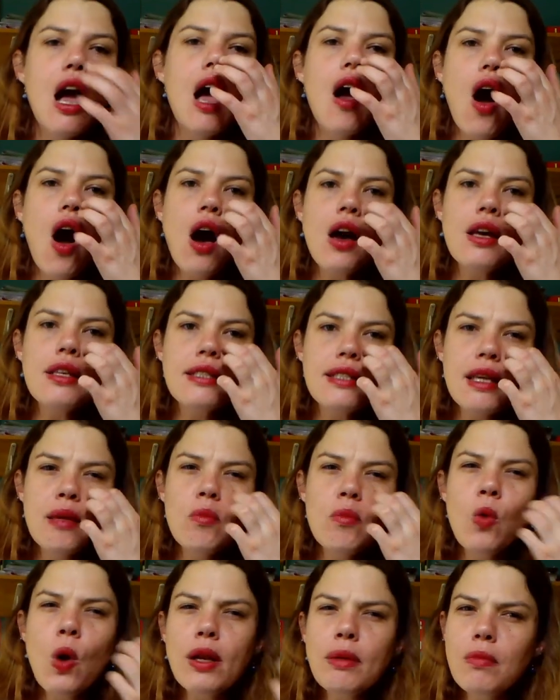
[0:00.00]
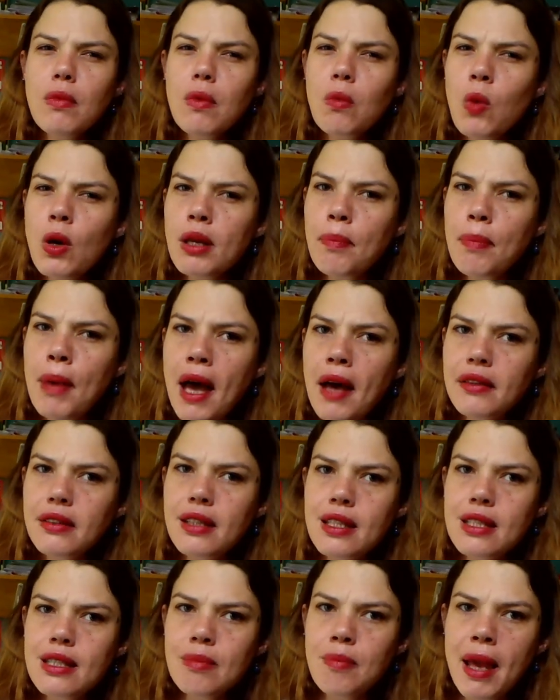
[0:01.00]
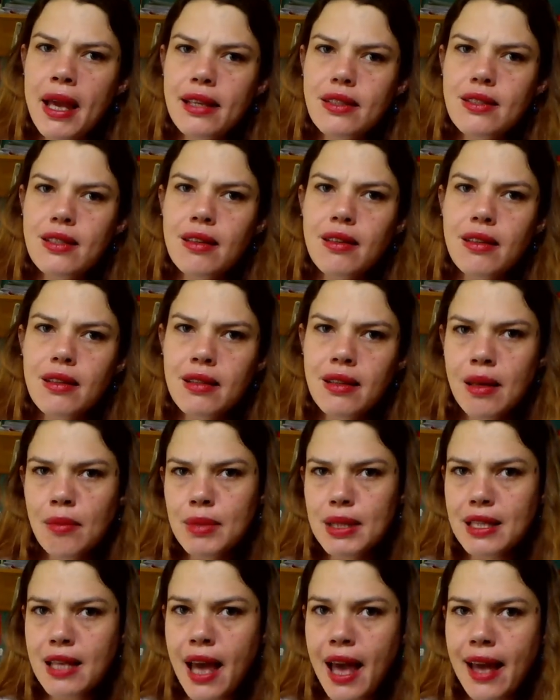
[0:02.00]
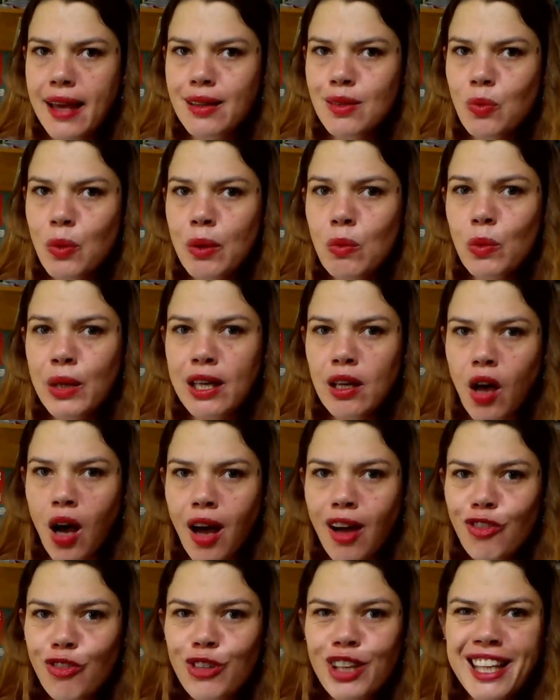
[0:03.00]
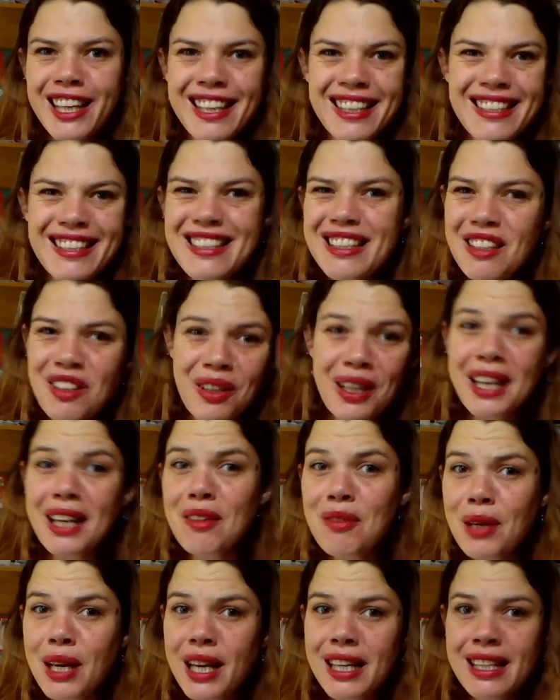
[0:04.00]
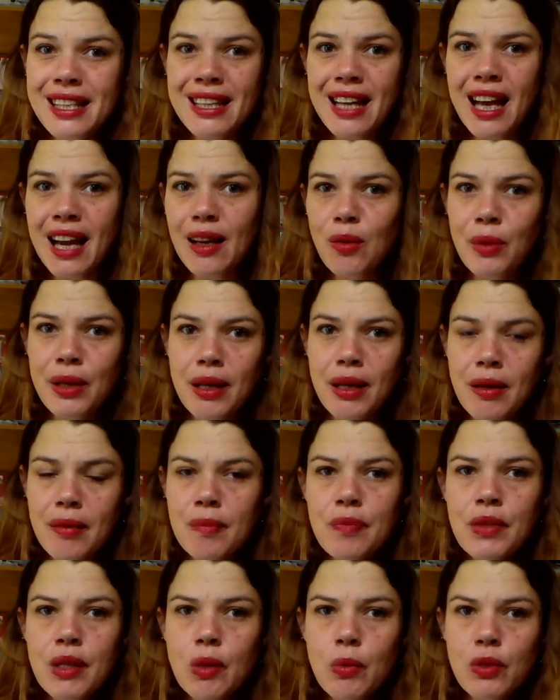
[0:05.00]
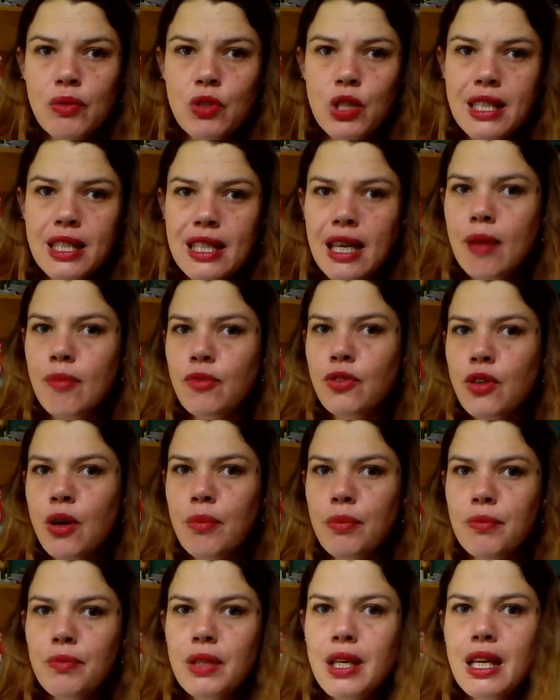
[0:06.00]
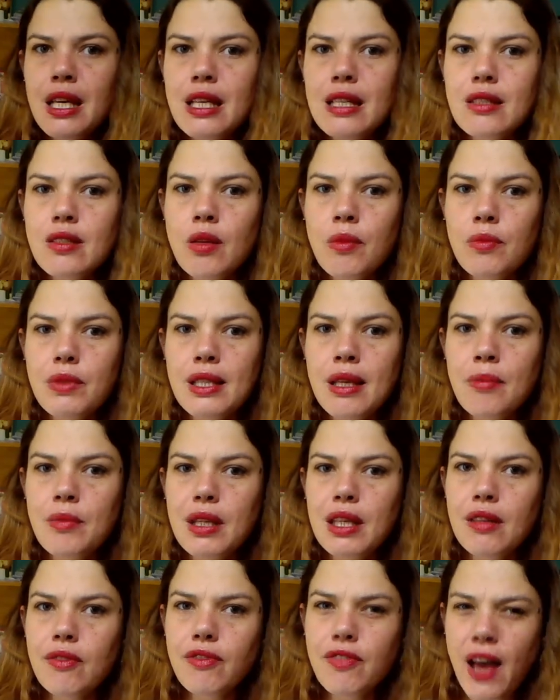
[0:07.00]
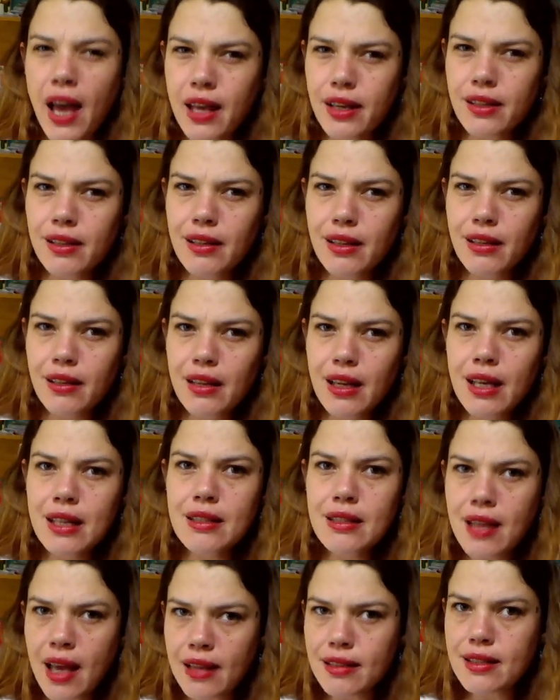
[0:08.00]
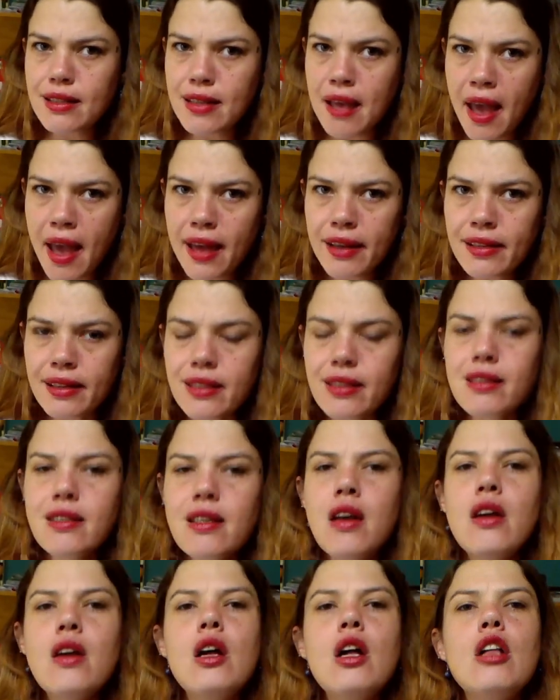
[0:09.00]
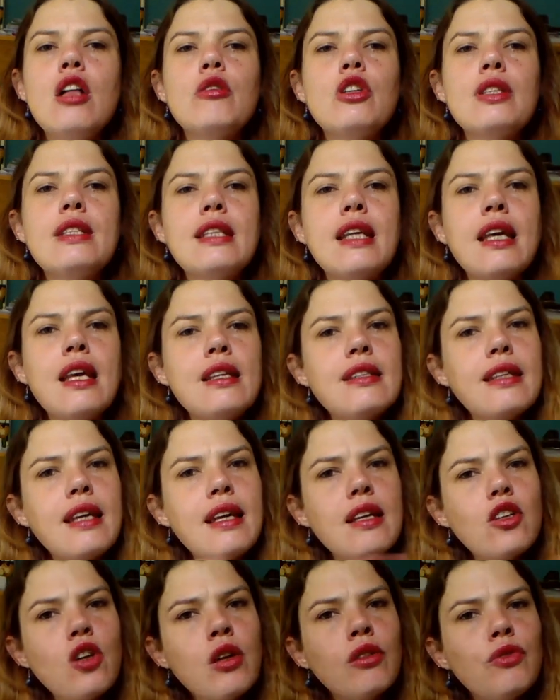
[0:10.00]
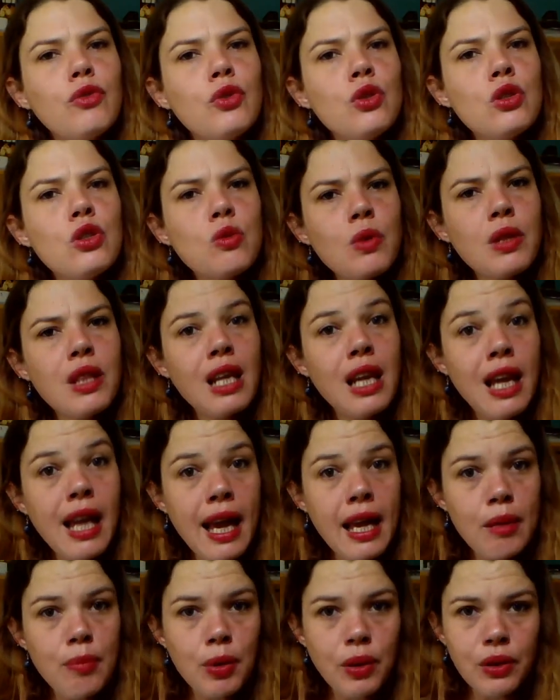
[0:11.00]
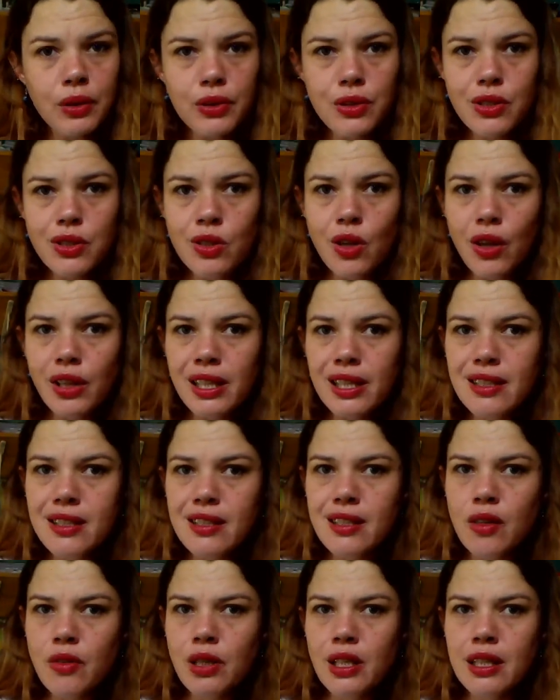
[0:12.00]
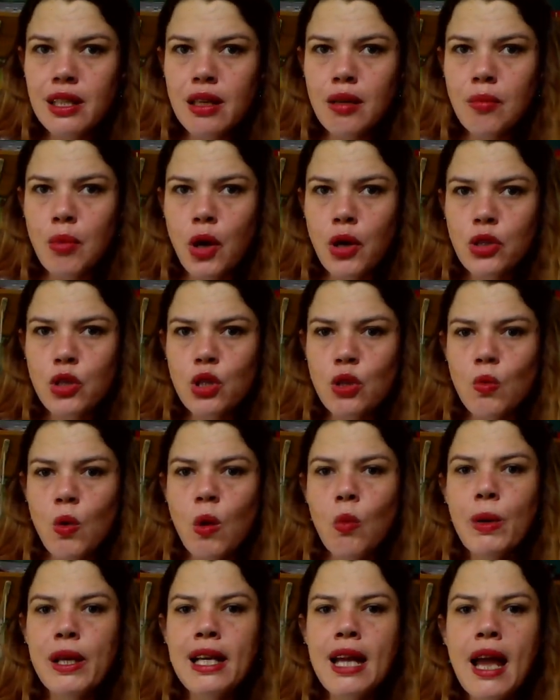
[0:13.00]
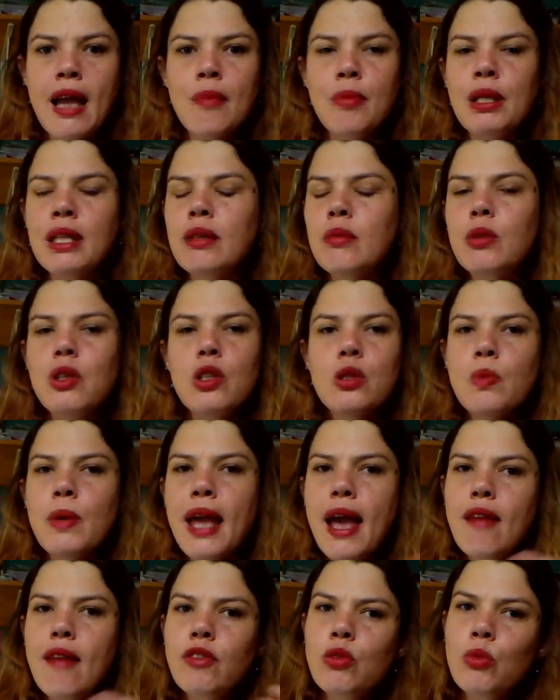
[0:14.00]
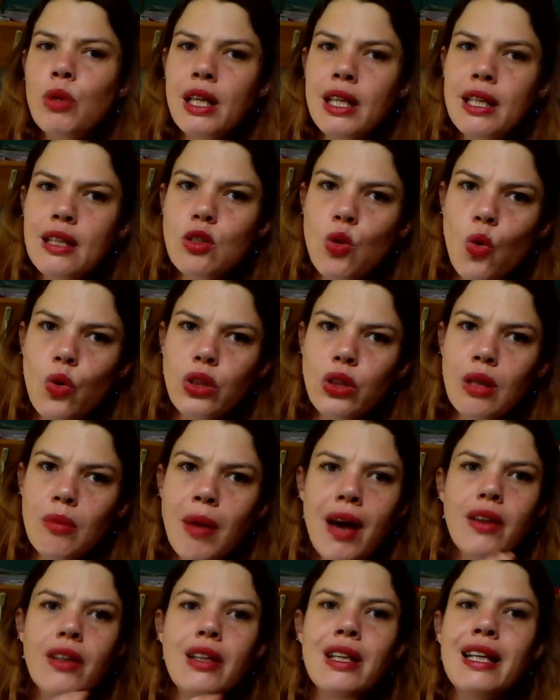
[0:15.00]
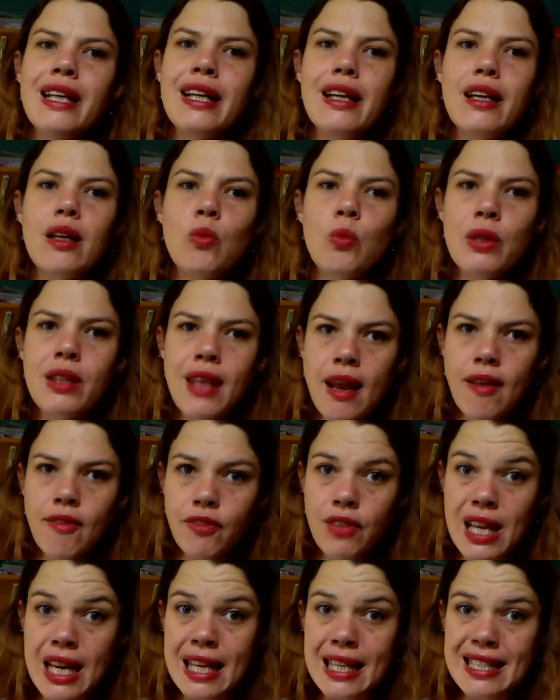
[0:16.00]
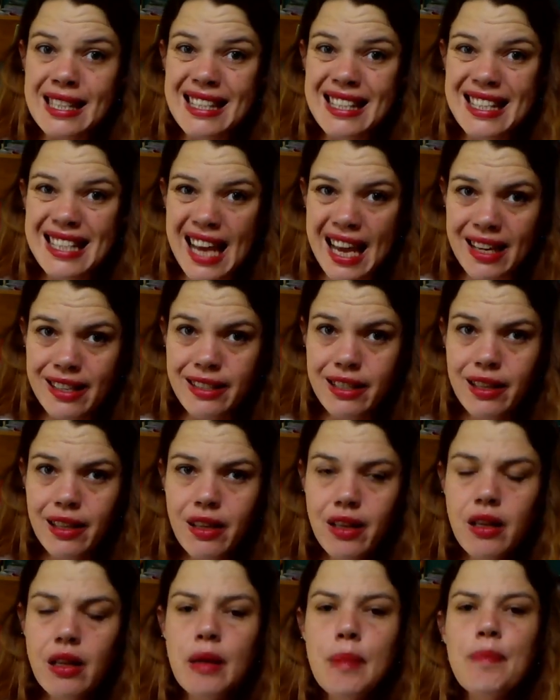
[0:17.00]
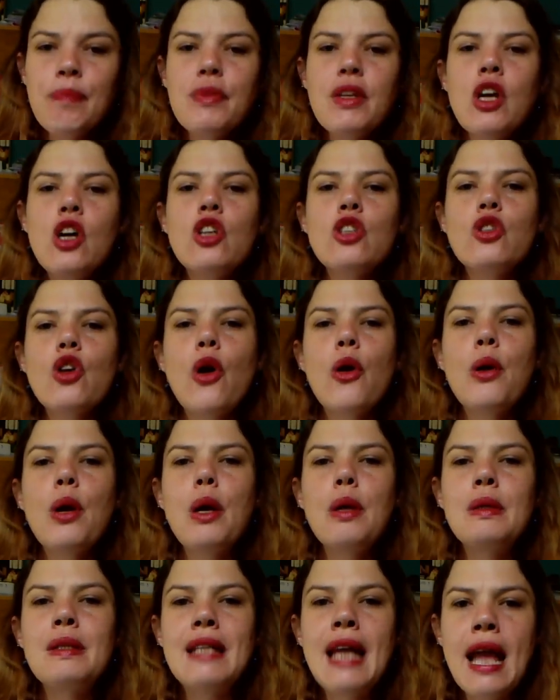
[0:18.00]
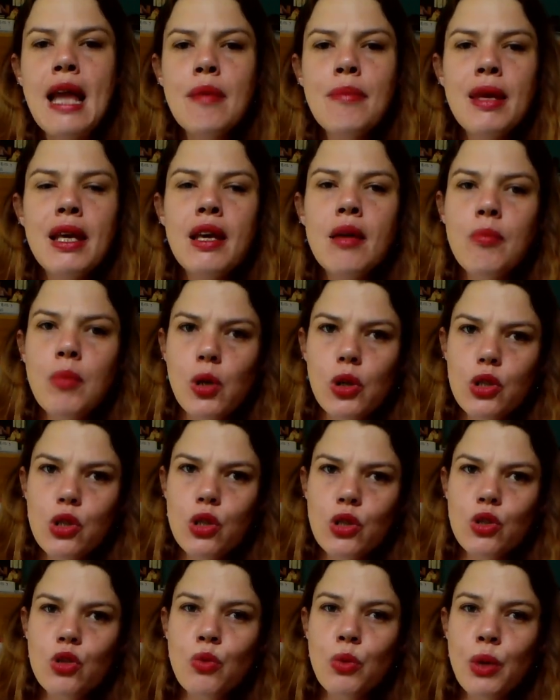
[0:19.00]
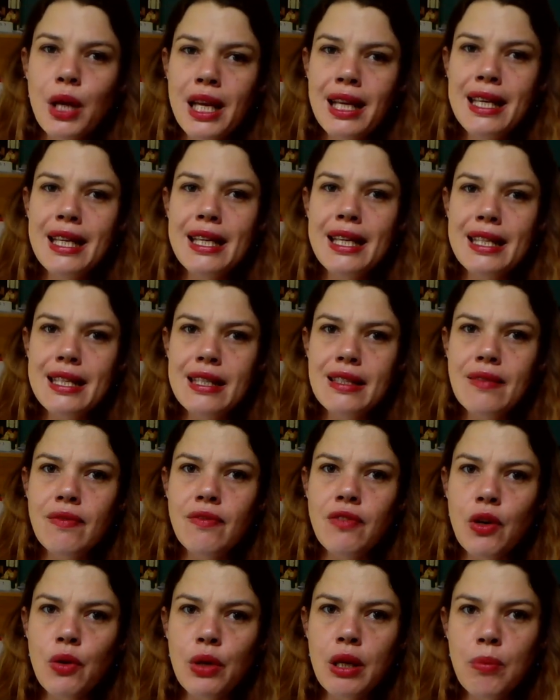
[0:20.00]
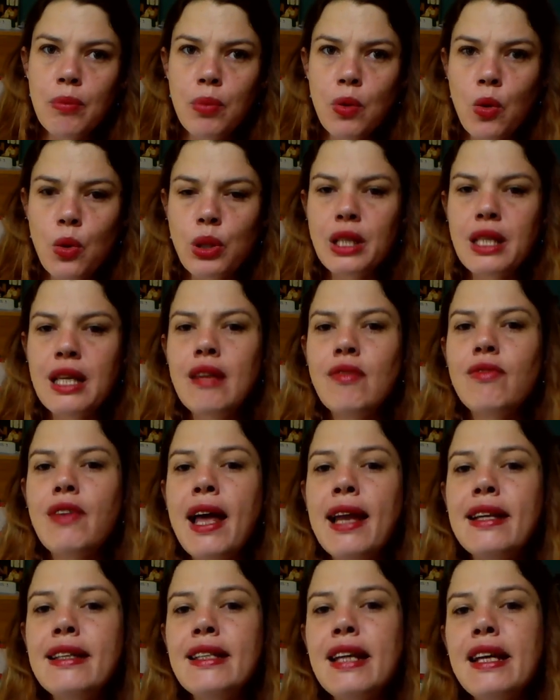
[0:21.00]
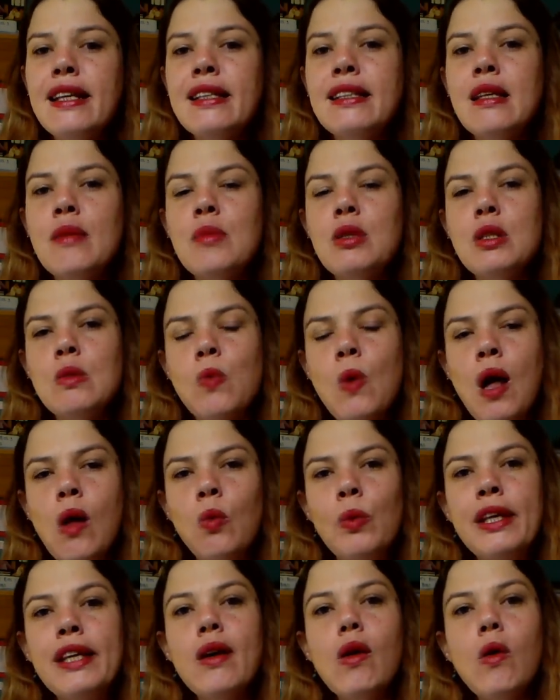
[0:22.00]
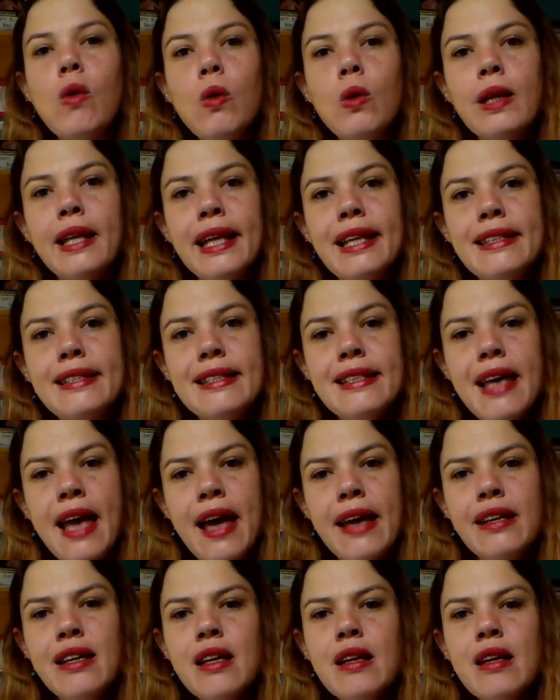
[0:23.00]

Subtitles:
ask them what about this makes them sad. When we're laughing and looking really like we've just come from something fun, is that sadness? Because kids get confused with the labels, not necessarily the emotion, what we're labeling, because we haven't really taught them how to link it with that feeling state. So naming emotions really is very important, and validating them as well. We all get sad.